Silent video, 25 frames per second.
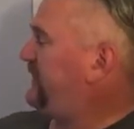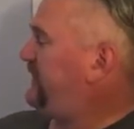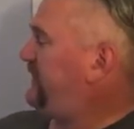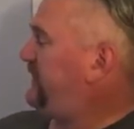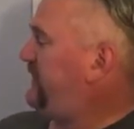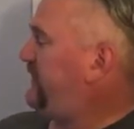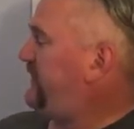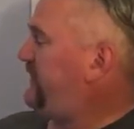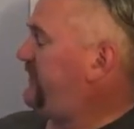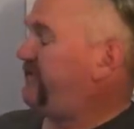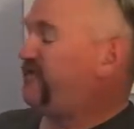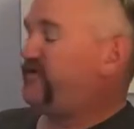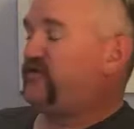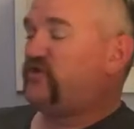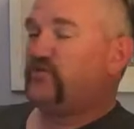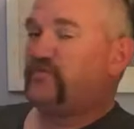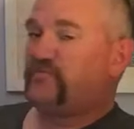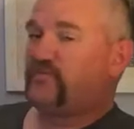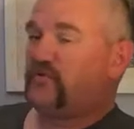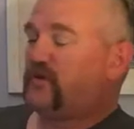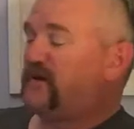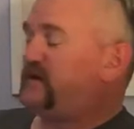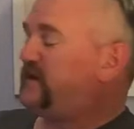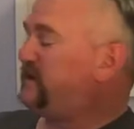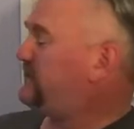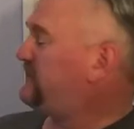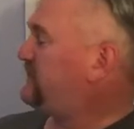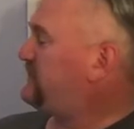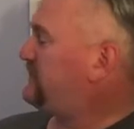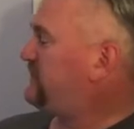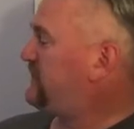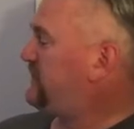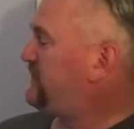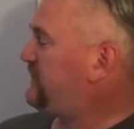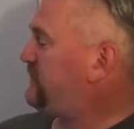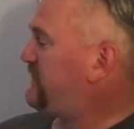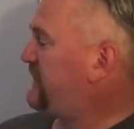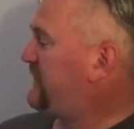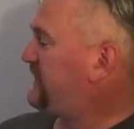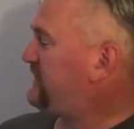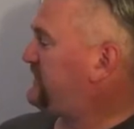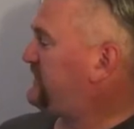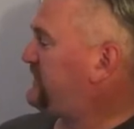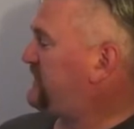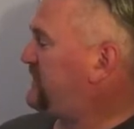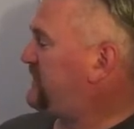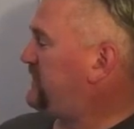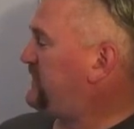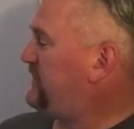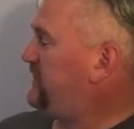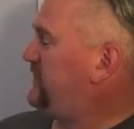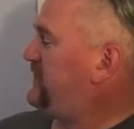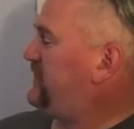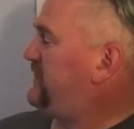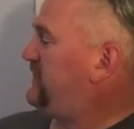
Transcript: viewpoints mixed in.